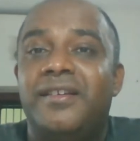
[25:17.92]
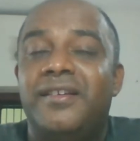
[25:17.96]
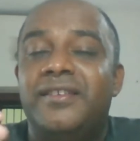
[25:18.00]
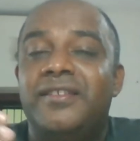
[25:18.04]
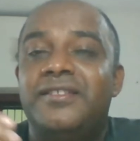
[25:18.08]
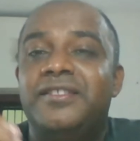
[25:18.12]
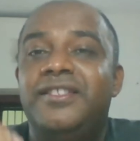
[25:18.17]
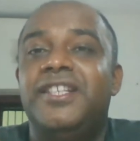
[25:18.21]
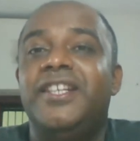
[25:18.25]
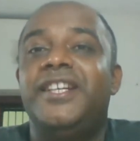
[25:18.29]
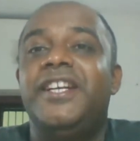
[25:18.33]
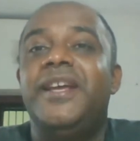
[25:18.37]

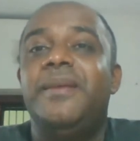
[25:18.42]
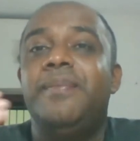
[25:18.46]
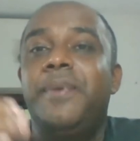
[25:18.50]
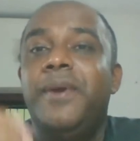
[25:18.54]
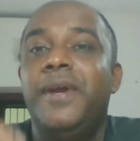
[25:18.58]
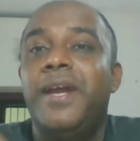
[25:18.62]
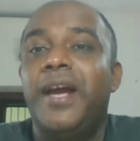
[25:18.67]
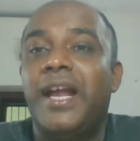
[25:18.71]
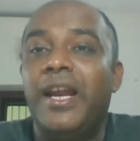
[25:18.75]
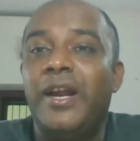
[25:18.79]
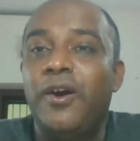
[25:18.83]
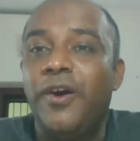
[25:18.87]
GDP
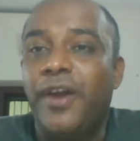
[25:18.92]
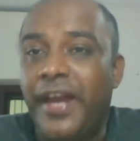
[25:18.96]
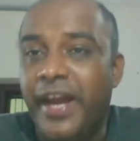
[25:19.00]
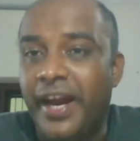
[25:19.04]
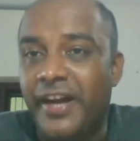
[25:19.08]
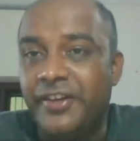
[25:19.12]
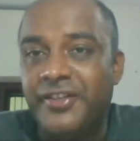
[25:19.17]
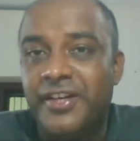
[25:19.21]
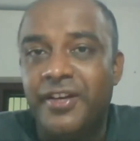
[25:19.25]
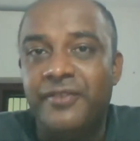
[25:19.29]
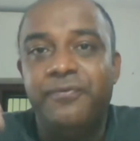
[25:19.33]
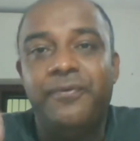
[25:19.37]

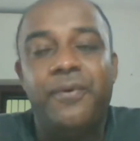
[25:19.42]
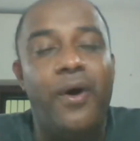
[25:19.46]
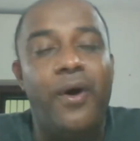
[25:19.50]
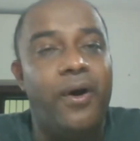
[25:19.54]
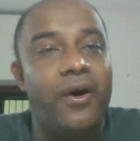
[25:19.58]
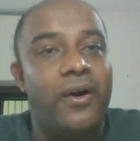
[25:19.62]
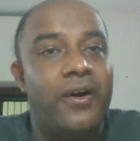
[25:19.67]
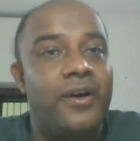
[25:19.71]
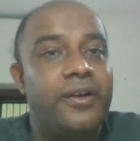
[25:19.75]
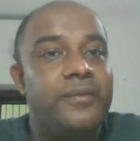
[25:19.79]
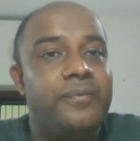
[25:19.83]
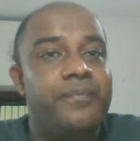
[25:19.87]
allocation
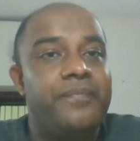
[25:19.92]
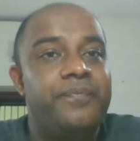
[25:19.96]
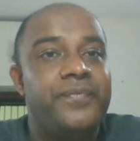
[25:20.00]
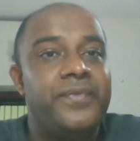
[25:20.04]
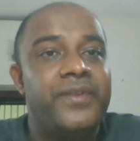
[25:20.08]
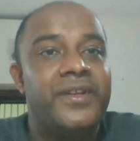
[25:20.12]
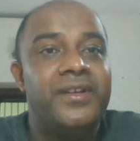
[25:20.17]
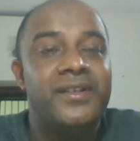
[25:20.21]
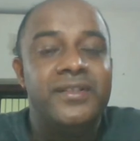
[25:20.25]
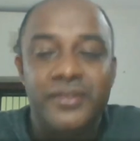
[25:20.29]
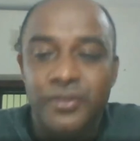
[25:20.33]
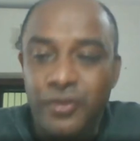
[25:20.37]
for
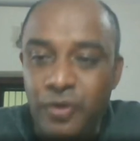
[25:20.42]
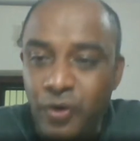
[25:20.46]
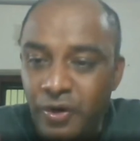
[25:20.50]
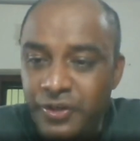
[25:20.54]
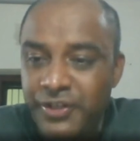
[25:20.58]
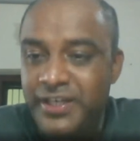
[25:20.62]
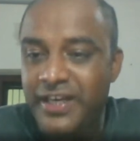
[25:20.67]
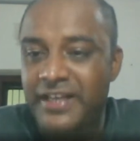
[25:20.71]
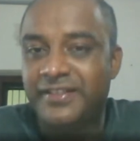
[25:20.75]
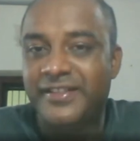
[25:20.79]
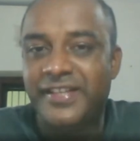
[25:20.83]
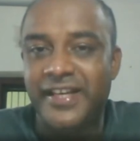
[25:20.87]

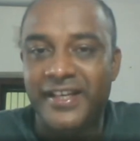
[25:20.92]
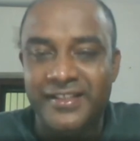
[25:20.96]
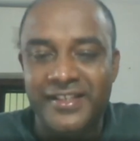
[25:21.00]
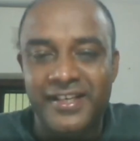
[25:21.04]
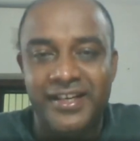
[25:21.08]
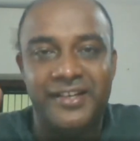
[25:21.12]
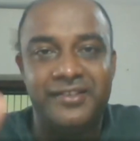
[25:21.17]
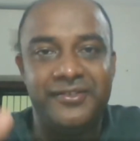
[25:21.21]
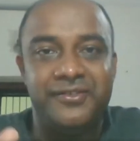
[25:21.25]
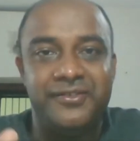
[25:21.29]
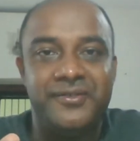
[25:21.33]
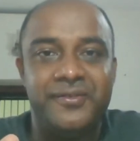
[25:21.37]
social
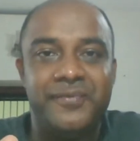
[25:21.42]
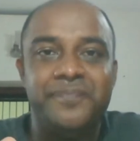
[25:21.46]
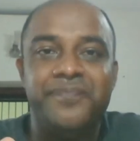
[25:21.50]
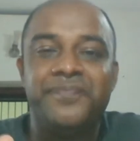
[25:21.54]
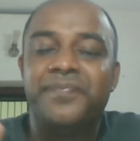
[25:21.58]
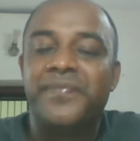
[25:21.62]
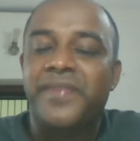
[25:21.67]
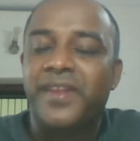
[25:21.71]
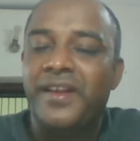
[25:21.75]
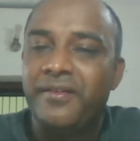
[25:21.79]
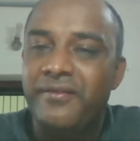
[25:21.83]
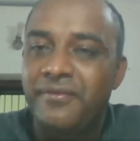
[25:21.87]
sectors,
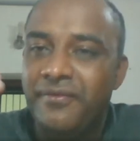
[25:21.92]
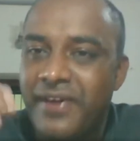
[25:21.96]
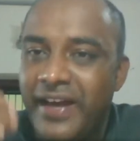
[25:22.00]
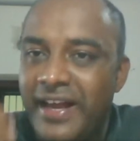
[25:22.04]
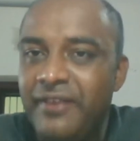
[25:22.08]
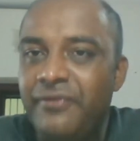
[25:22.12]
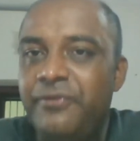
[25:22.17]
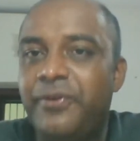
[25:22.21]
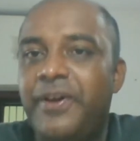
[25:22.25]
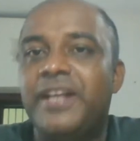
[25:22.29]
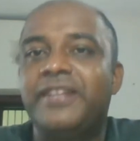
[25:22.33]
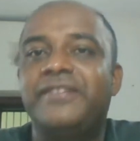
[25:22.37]

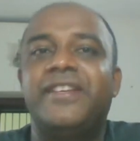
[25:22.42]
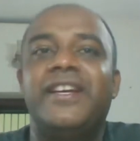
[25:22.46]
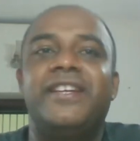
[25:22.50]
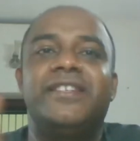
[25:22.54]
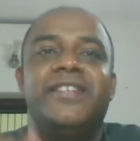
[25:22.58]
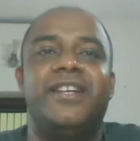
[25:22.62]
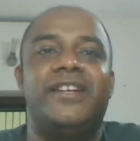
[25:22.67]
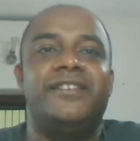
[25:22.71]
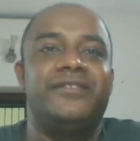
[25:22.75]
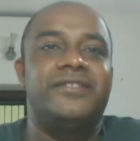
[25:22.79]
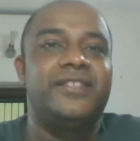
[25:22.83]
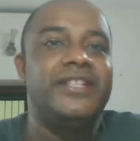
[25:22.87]
welfare
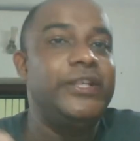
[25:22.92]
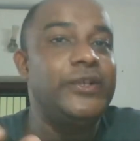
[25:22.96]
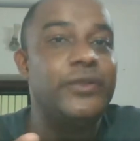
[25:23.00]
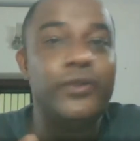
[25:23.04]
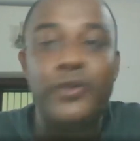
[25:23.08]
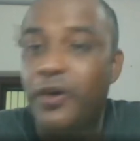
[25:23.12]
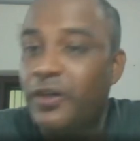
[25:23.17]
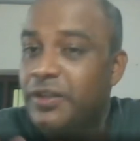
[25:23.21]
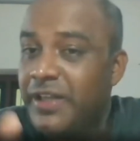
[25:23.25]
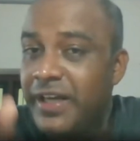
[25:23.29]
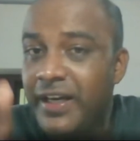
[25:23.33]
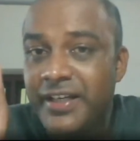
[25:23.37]
sectors. You
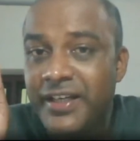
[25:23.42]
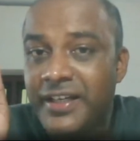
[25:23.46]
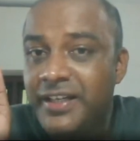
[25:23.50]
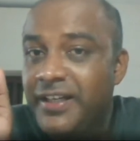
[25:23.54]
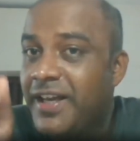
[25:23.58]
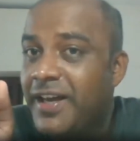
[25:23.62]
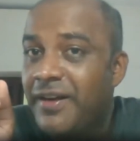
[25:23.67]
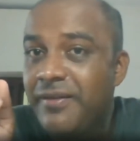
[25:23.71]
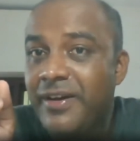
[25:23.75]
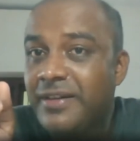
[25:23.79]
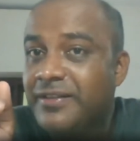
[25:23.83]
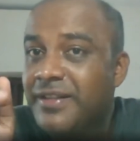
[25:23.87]
know that
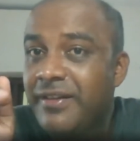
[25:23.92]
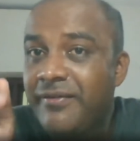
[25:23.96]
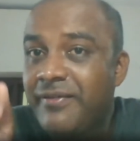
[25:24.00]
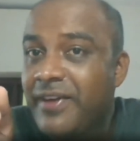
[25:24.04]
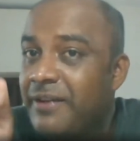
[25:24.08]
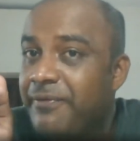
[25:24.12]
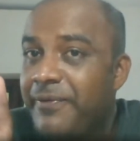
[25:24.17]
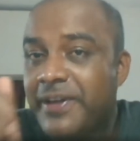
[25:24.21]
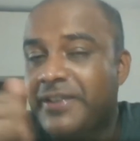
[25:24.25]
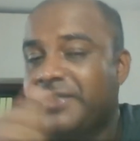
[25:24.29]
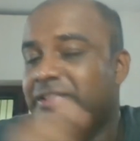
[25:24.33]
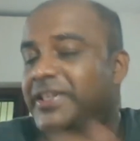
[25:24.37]
India was a
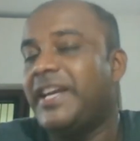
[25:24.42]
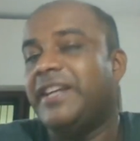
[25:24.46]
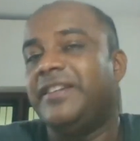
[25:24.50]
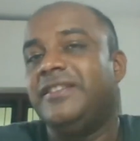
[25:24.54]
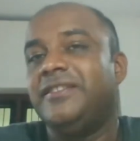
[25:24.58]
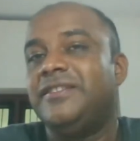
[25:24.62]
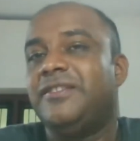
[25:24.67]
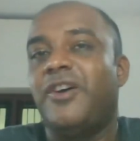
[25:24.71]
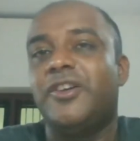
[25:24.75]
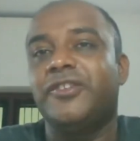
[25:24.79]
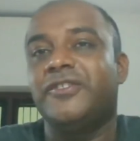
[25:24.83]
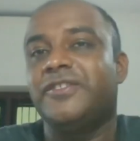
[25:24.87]
welfare
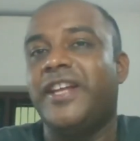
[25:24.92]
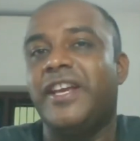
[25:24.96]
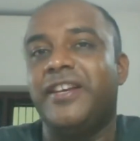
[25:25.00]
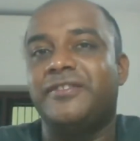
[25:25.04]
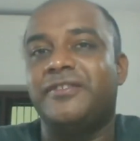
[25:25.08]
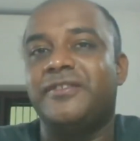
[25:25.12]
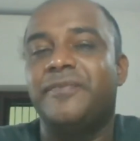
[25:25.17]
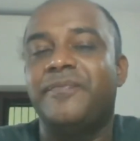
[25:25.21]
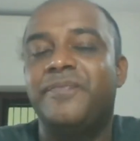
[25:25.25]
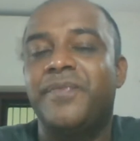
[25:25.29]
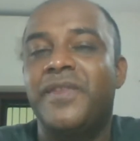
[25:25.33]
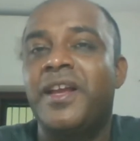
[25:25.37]
state those days.